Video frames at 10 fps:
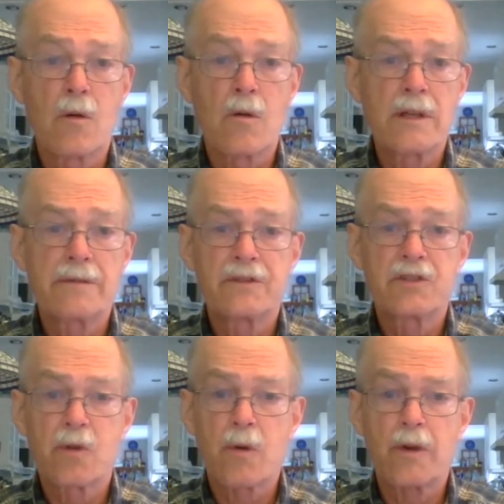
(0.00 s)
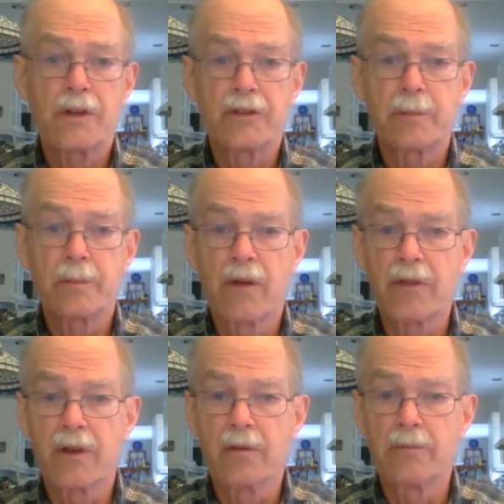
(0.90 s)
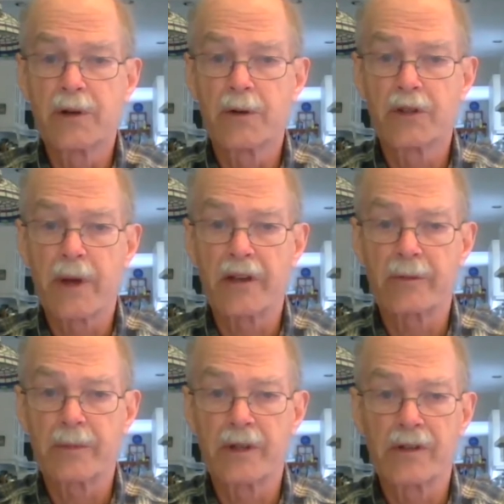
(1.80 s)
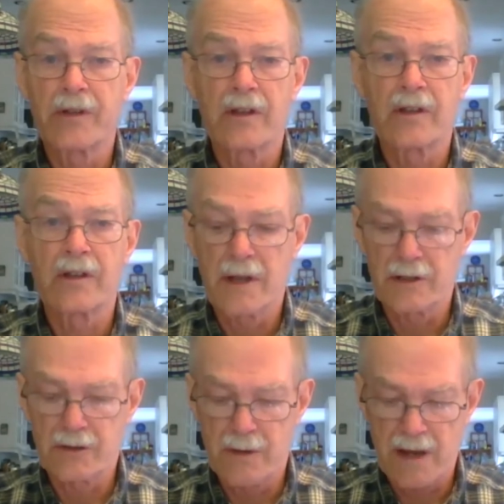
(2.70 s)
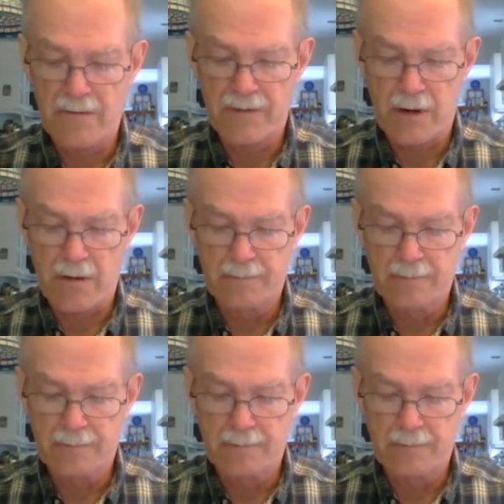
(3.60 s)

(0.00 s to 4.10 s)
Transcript: or even stories about the mineral specimens that you have there.